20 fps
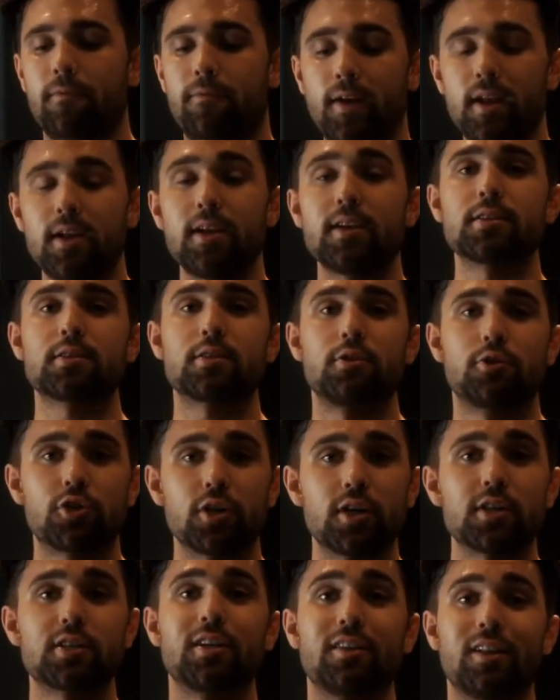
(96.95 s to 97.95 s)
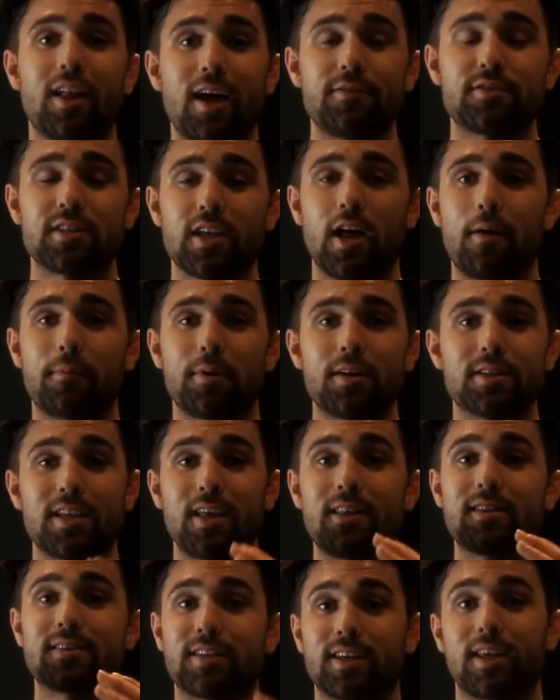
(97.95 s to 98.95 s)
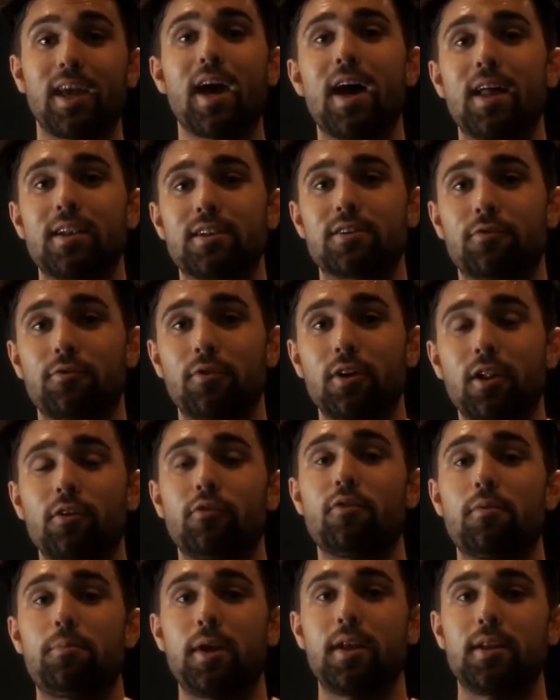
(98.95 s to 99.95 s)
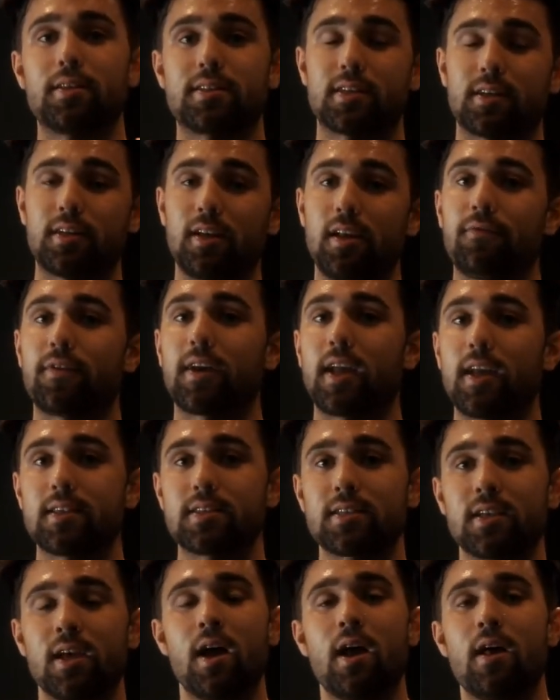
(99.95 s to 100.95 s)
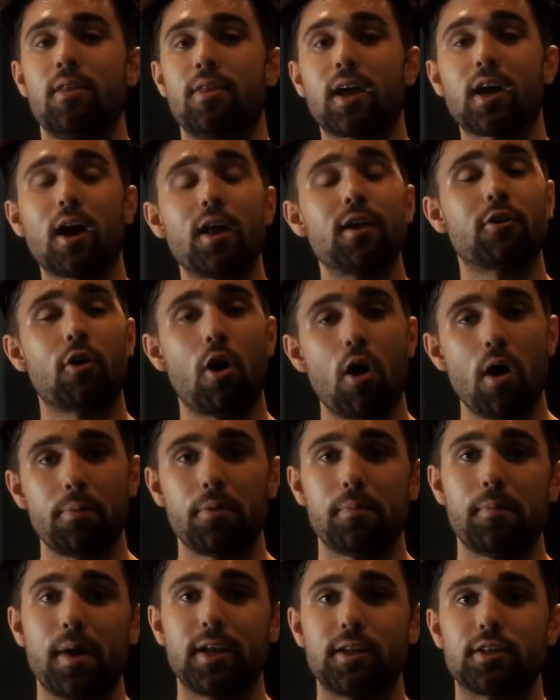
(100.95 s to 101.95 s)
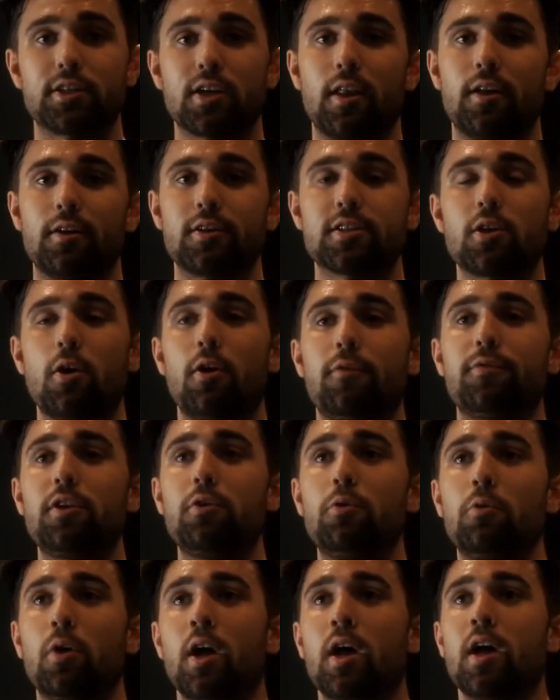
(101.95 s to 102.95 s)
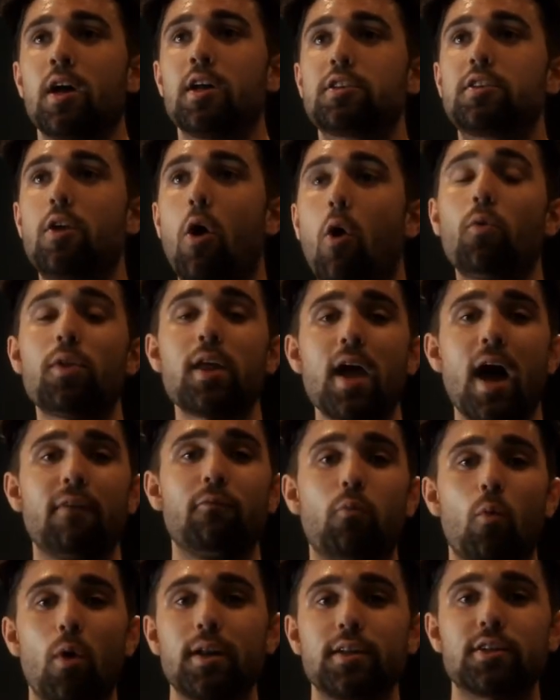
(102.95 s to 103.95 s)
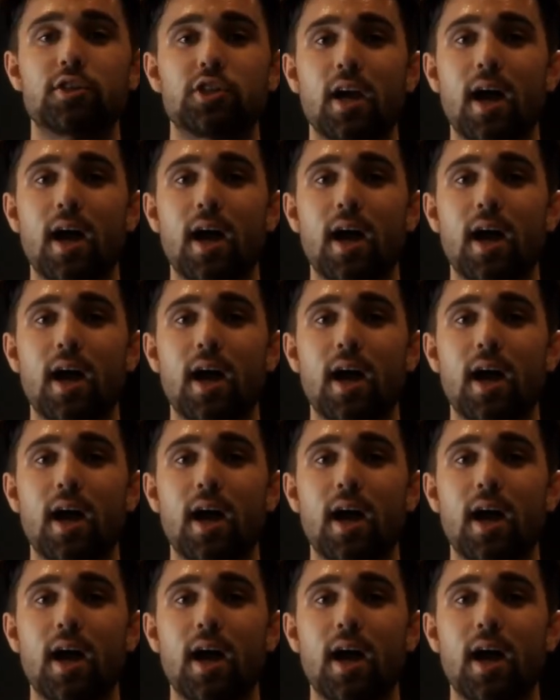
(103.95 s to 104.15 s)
Fitness, nutrition, lifestyle, I'm gonna say this again to really repeat its significance, they kind of complement each other. So if you only have one in